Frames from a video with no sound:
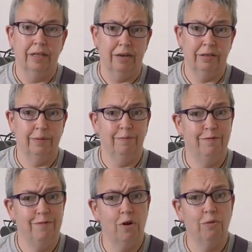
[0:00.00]
There are some
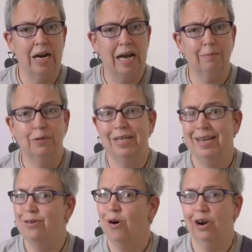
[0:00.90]
phone apps.
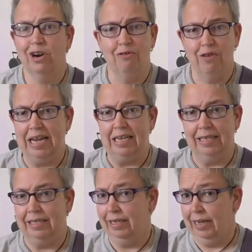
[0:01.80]
They're not
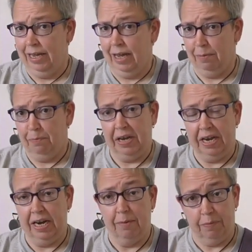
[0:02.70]
great at
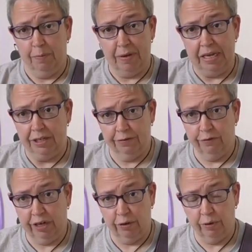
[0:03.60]
picking up the bass
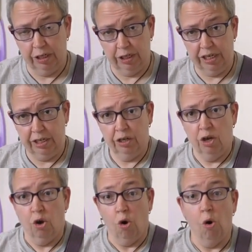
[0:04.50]
frequencies.
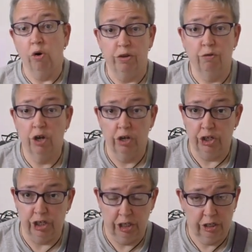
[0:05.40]
Or you could
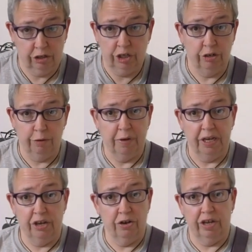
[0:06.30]
just tune it
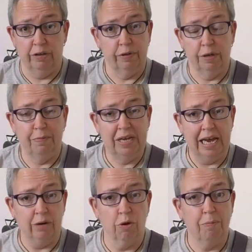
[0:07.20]
by ear using a
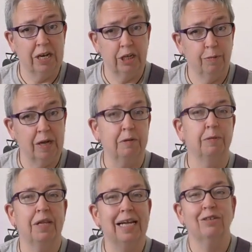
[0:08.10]
piano or pitch pipes,
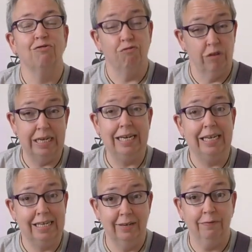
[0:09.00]
but that's
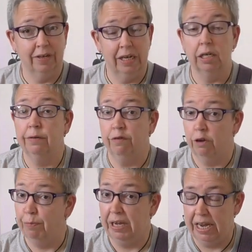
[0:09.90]
really difficult if
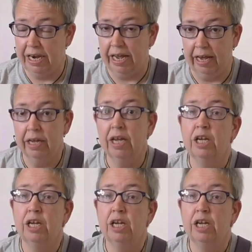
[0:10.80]
you're a beginner.